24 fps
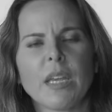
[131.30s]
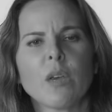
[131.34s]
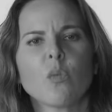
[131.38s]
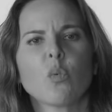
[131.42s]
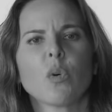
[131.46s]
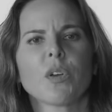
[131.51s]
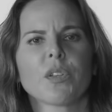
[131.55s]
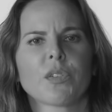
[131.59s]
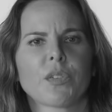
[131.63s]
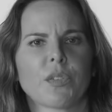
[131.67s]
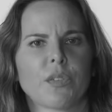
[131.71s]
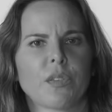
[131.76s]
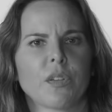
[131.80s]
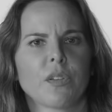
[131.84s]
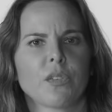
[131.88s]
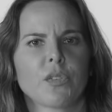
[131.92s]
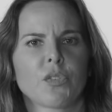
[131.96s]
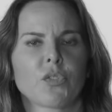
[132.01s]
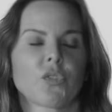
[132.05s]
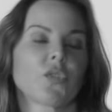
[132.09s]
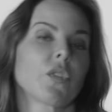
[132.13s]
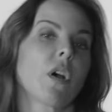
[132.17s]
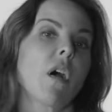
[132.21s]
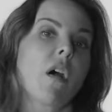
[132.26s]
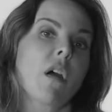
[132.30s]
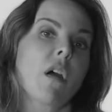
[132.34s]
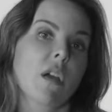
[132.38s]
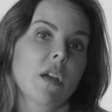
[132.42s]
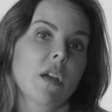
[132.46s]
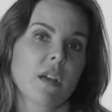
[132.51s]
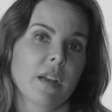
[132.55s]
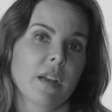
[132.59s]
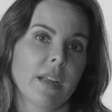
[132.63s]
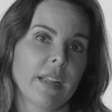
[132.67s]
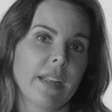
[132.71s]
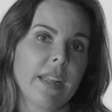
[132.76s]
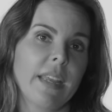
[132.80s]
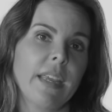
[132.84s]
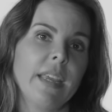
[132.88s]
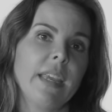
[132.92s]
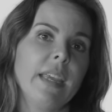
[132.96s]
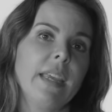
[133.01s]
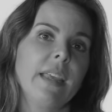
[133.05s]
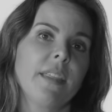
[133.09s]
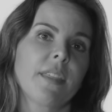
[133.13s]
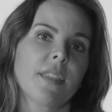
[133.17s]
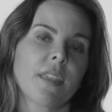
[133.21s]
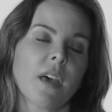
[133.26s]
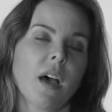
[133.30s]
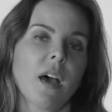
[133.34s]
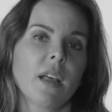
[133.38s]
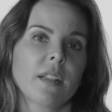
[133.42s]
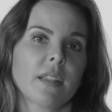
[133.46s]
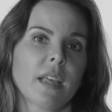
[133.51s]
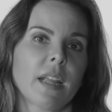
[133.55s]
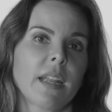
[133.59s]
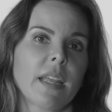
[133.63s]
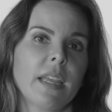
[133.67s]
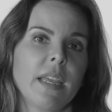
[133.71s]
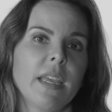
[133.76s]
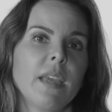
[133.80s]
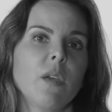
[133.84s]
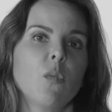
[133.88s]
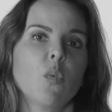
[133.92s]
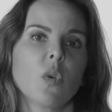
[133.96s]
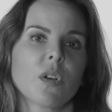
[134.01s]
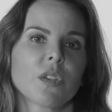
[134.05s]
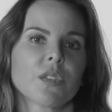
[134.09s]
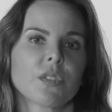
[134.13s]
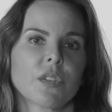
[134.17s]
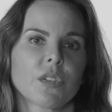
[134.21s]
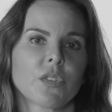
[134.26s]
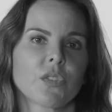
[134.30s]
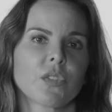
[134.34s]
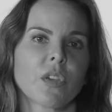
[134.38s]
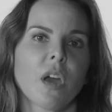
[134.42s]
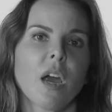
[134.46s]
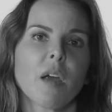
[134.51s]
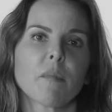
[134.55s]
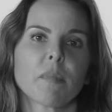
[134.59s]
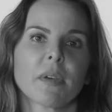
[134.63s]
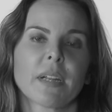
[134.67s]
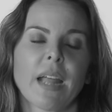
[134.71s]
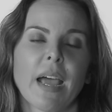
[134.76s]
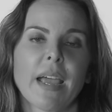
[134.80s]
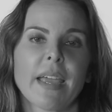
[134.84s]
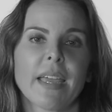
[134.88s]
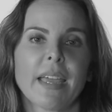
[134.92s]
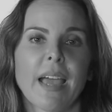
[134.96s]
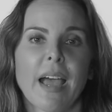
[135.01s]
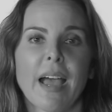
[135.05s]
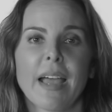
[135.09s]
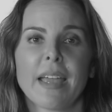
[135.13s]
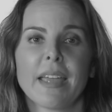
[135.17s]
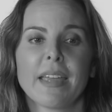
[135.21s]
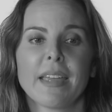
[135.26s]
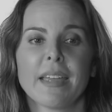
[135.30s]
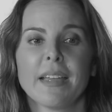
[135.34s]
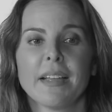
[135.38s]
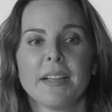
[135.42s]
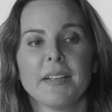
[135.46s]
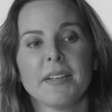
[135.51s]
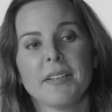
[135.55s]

he was the star and he thought that he was the star, but I, I